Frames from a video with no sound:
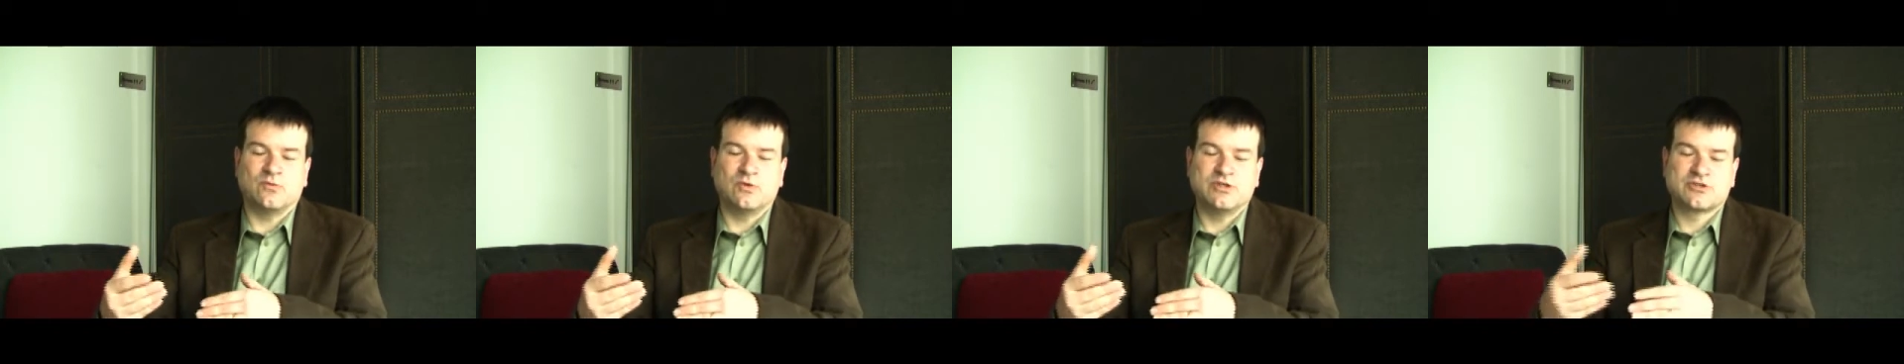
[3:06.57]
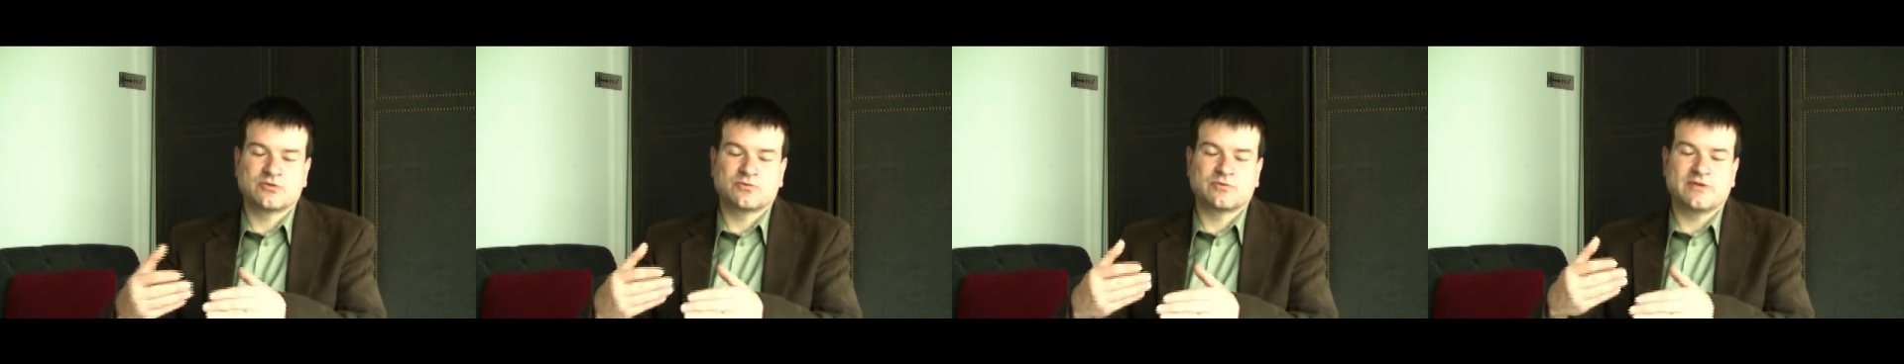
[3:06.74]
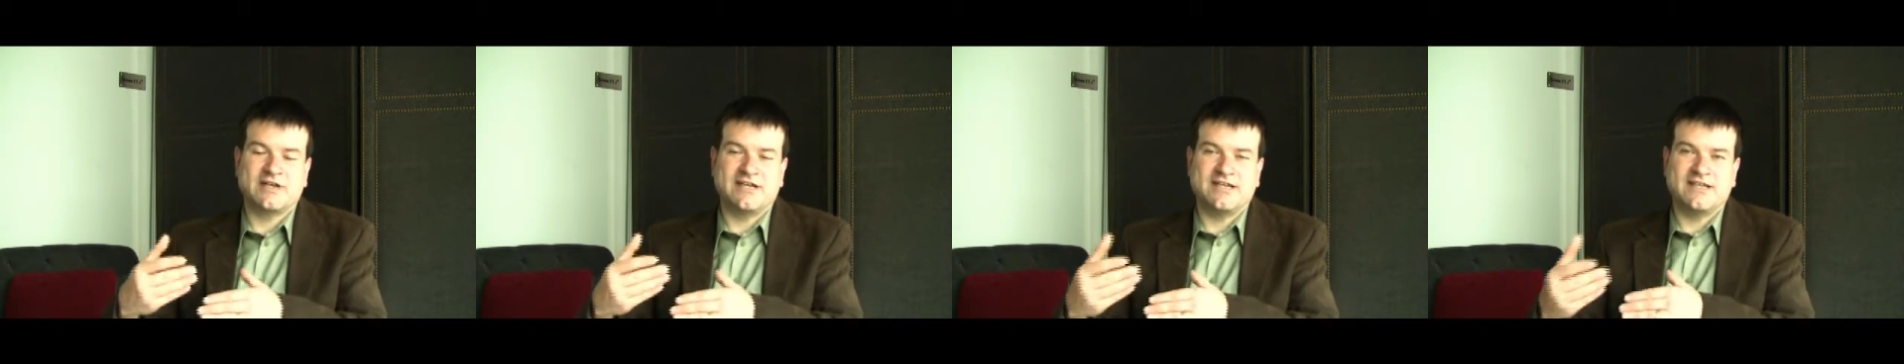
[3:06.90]

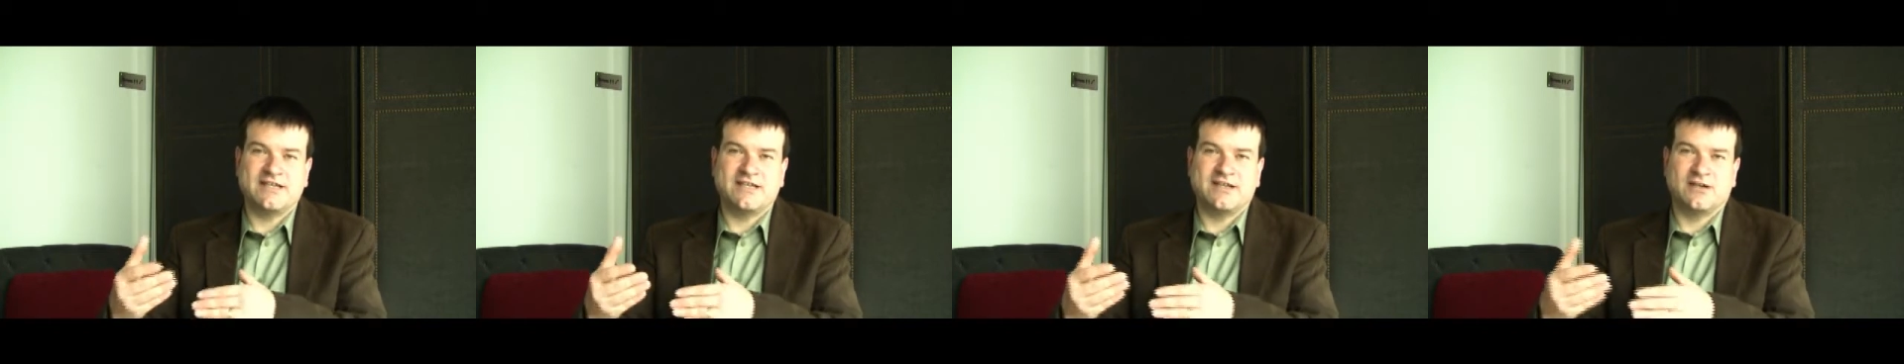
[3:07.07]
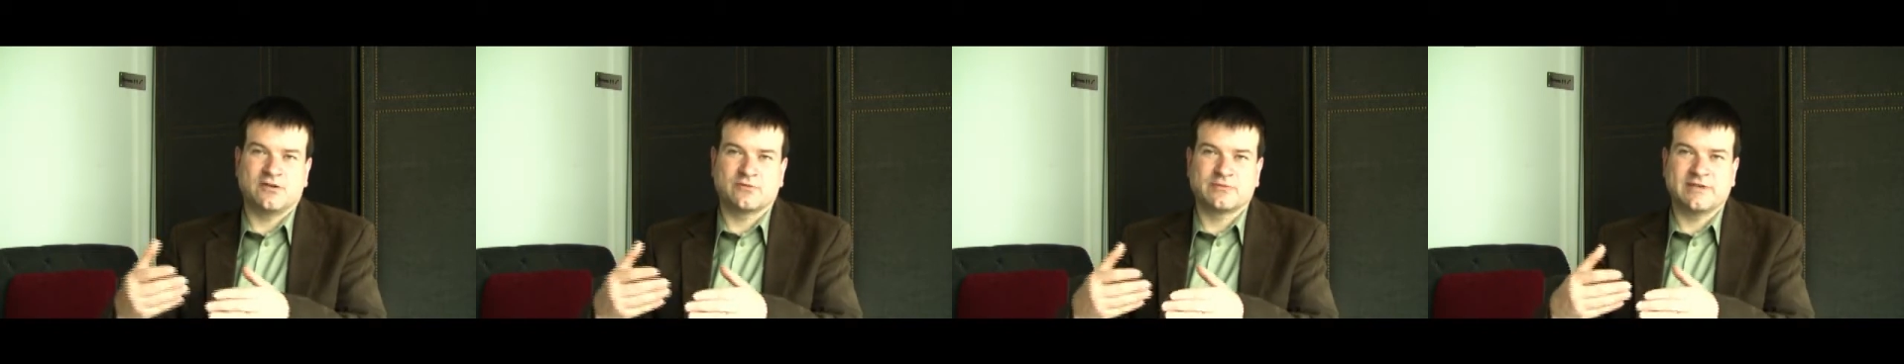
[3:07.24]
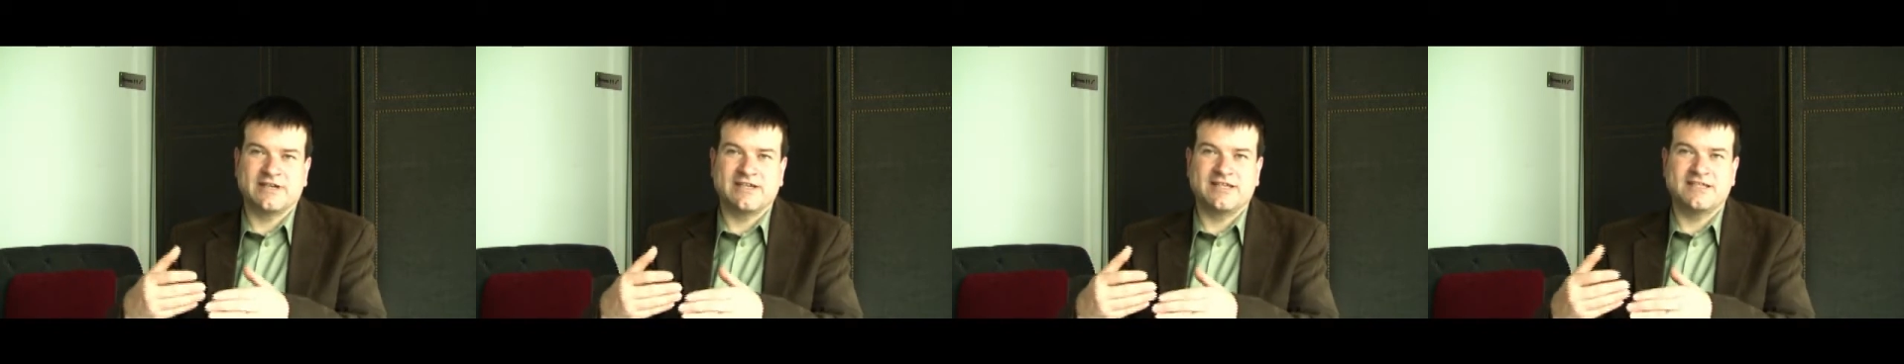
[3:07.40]
which
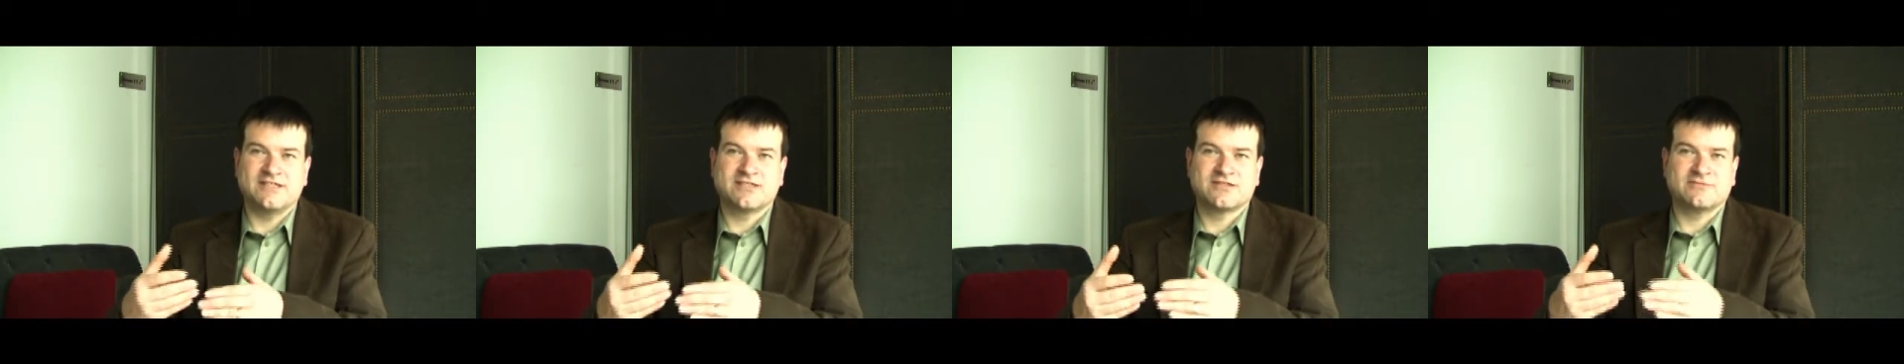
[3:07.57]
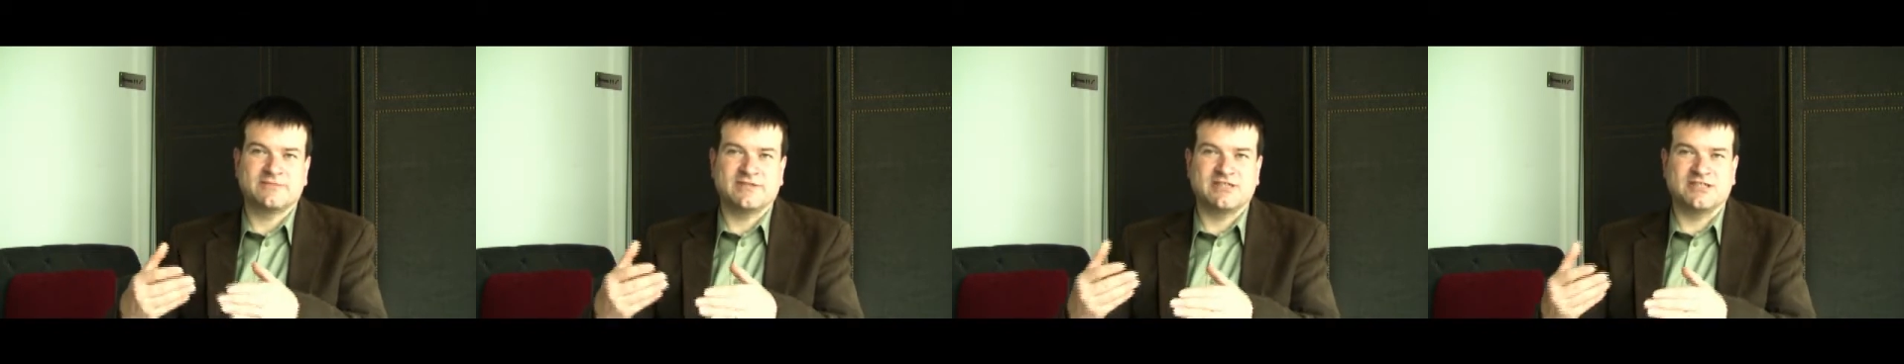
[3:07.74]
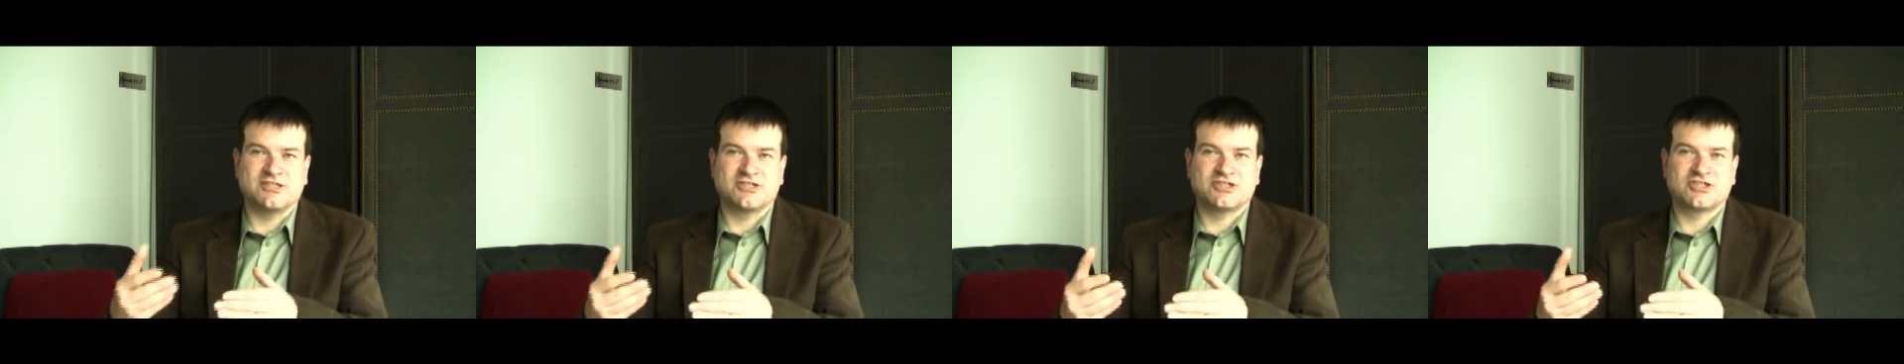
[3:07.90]
arrays are
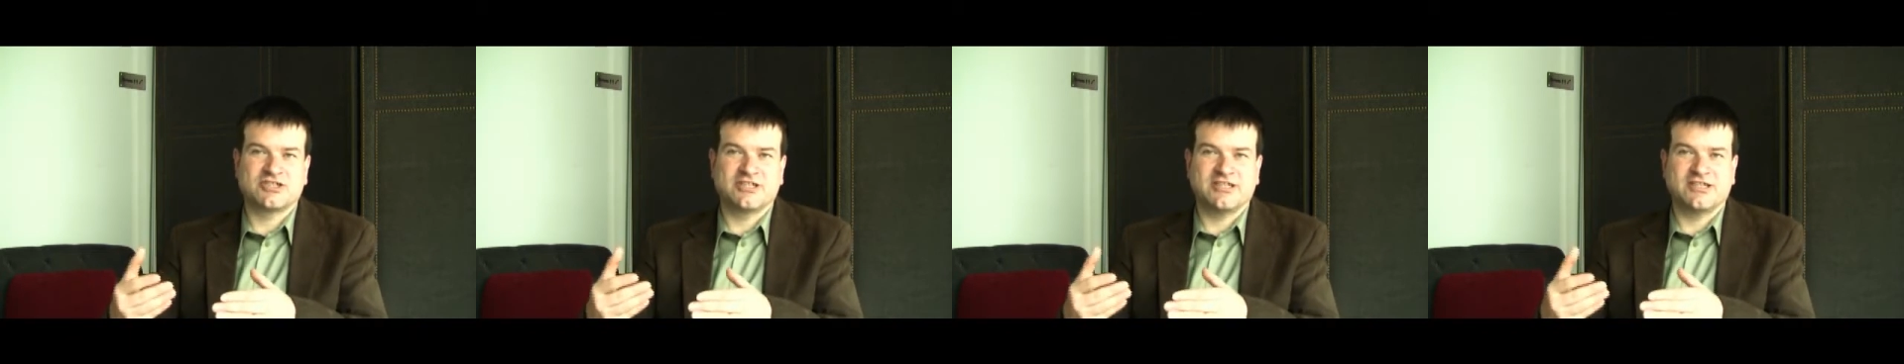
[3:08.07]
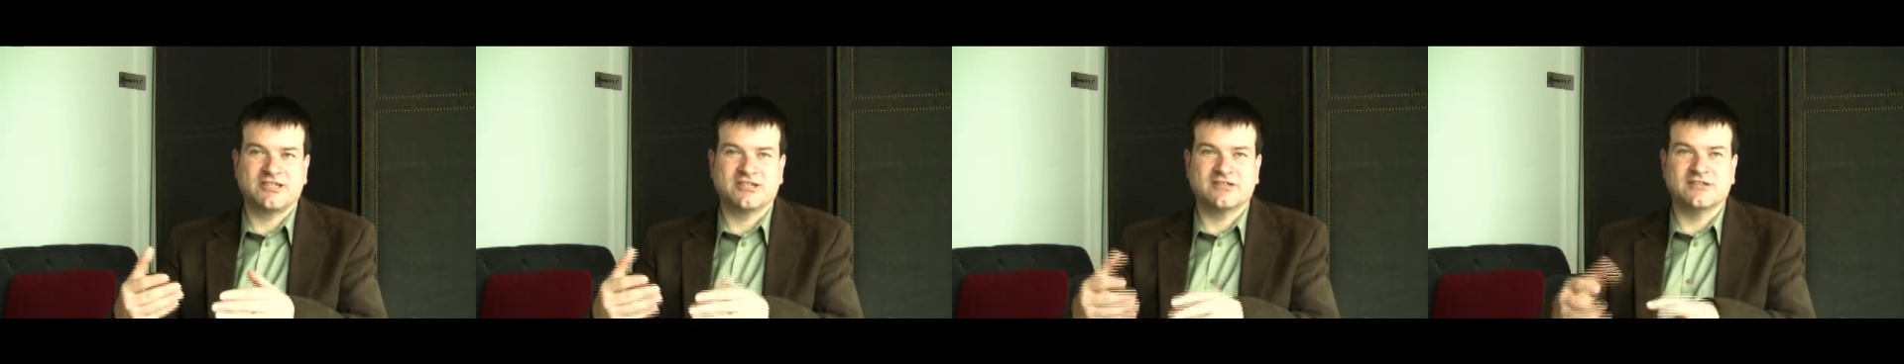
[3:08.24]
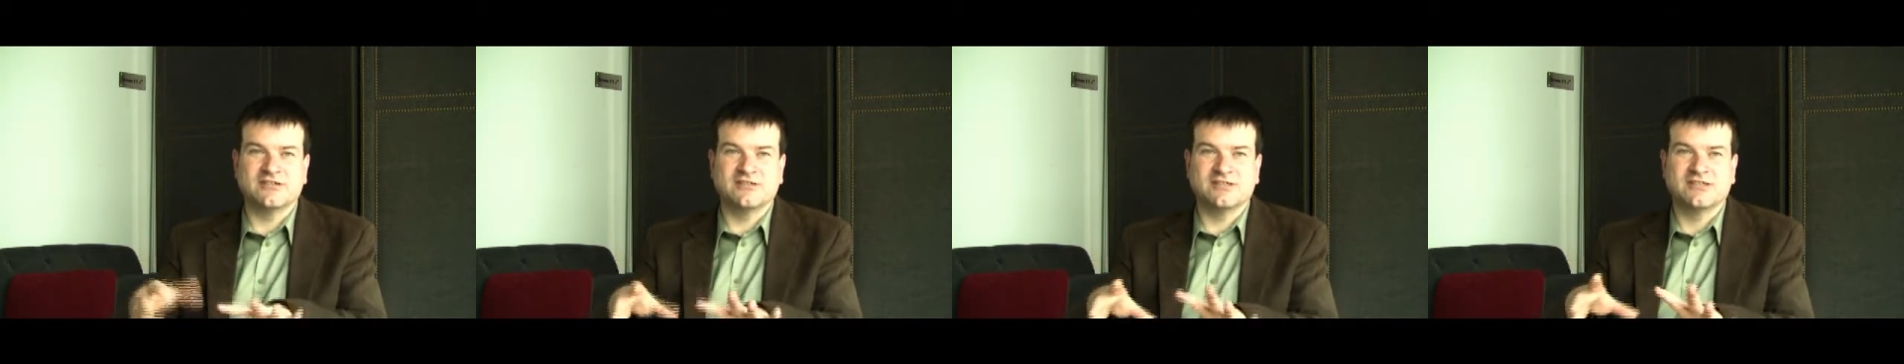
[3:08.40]
being
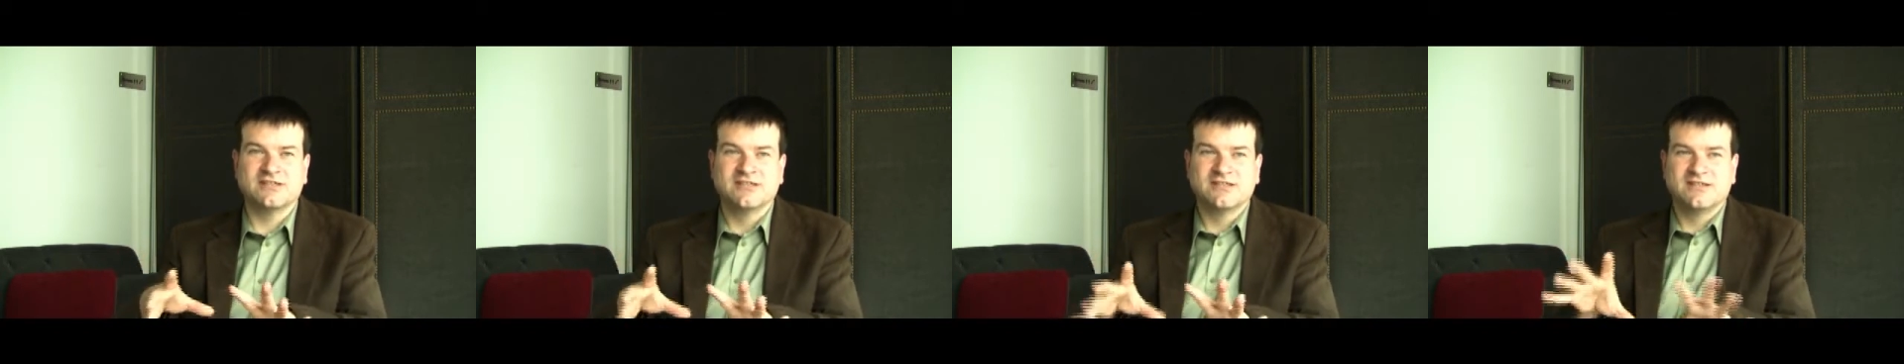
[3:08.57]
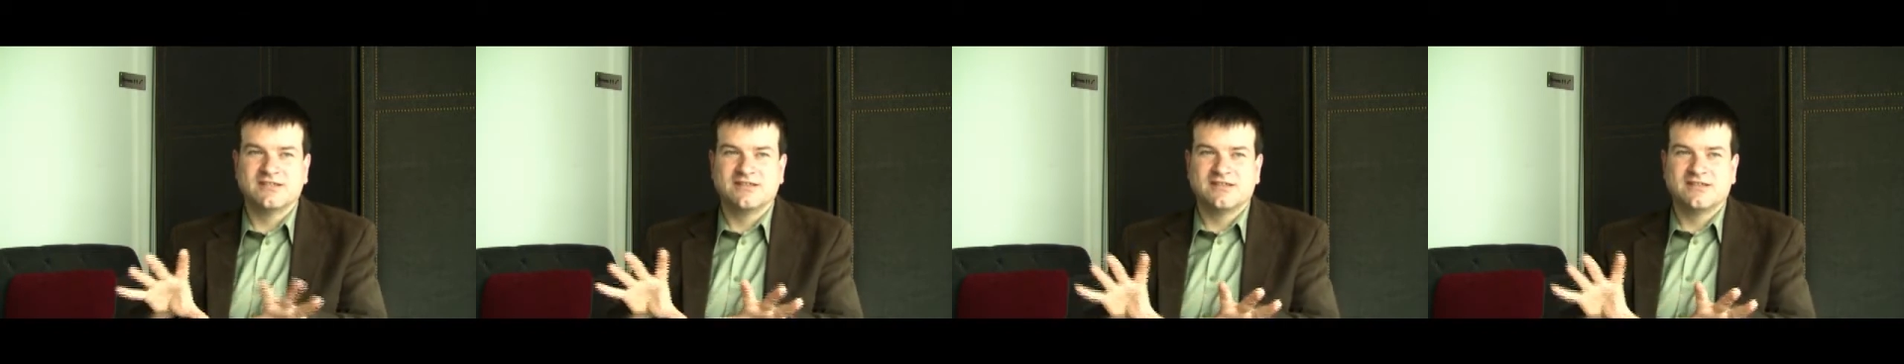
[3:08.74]
shared,